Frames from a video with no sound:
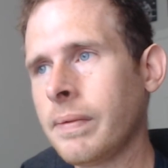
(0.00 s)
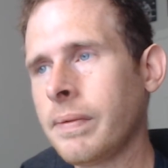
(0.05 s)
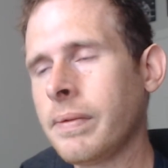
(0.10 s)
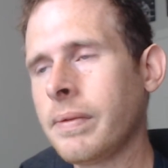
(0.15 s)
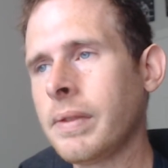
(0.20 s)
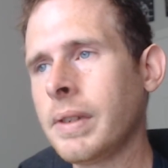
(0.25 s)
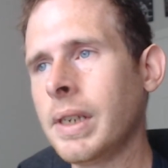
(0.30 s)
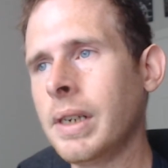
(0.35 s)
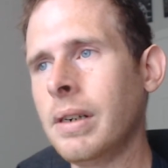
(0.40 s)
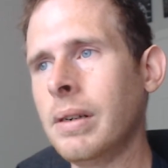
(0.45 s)

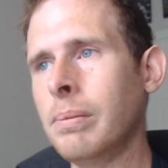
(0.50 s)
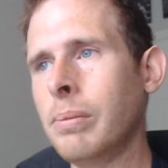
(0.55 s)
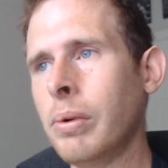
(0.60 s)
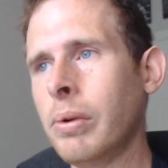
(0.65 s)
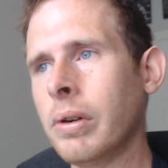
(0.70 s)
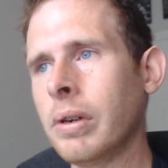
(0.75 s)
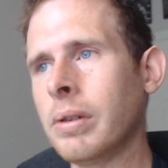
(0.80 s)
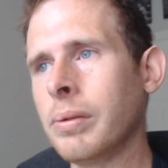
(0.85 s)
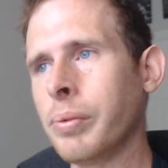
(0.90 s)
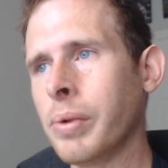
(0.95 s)
you know,
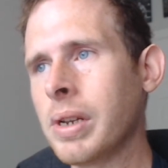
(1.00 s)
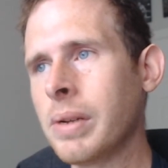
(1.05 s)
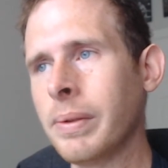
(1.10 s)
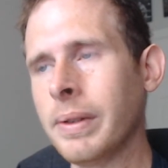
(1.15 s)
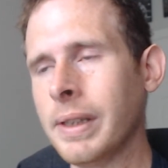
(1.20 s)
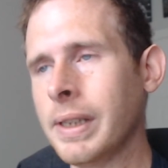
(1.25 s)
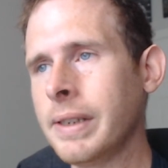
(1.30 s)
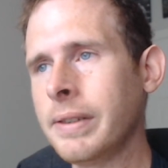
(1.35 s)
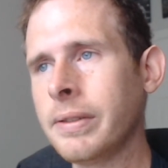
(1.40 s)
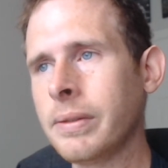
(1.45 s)
more
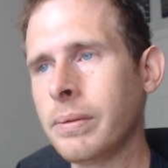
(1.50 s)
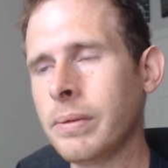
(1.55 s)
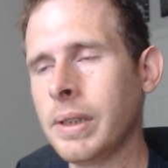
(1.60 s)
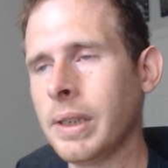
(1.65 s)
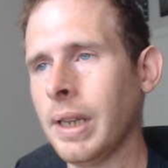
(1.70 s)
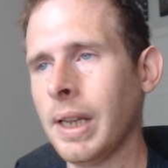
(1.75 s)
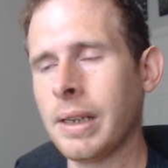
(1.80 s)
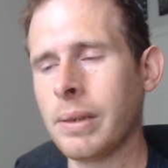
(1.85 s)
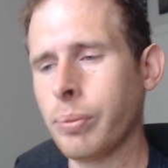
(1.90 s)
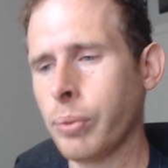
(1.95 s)
re-release, you
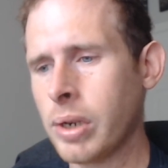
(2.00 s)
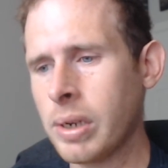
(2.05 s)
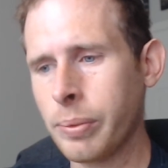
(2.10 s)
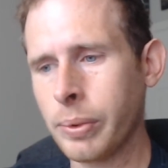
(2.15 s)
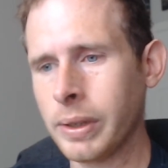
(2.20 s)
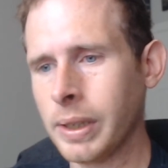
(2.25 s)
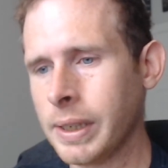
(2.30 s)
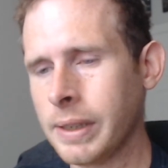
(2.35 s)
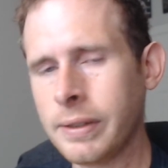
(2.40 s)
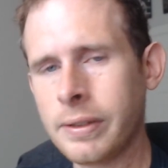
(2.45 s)
know, like
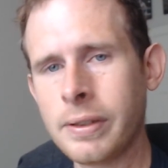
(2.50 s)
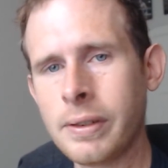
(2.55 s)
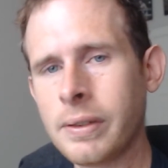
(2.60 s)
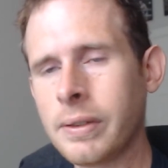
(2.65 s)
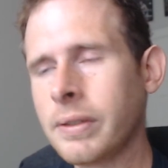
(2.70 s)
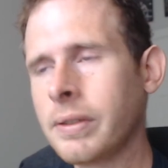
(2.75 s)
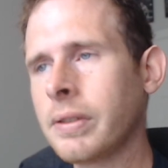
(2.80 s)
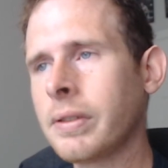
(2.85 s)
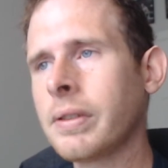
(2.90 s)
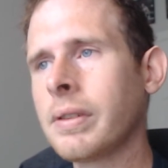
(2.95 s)

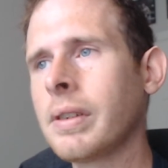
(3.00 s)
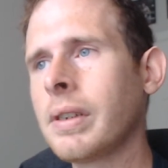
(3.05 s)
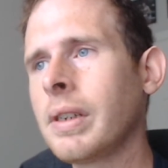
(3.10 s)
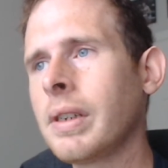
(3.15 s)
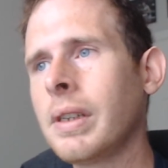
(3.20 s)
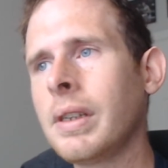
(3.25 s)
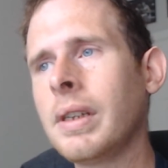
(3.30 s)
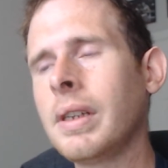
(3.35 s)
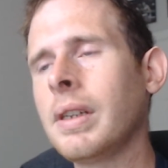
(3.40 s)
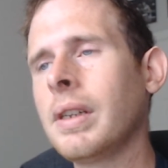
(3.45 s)
re-releases.
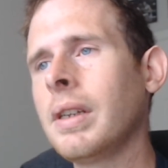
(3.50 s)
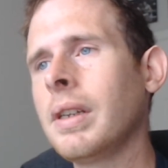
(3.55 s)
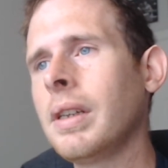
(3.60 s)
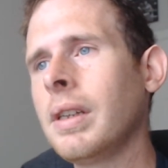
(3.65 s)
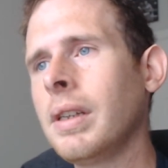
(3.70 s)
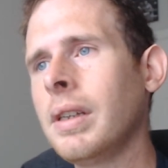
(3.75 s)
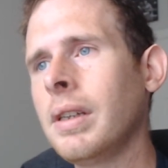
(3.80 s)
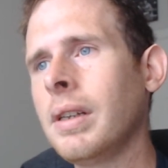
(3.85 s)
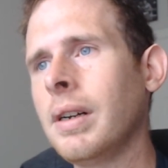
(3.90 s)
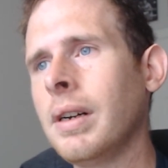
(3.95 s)

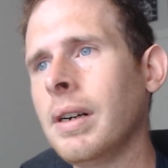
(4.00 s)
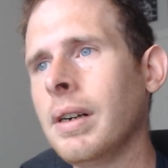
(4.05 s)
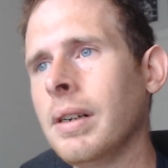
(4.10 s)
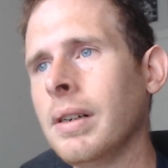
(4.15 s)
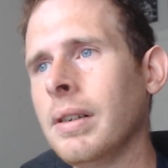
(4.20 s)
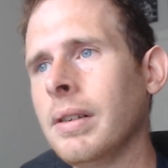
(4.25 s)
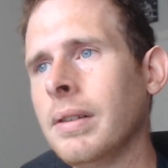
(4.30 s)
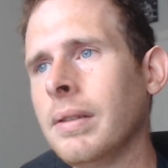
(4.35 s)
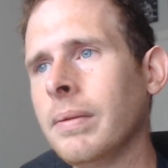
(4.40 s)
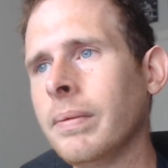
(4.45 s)

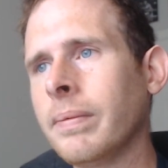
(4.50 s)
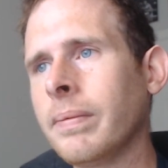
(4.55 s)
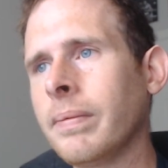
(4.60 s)
Um,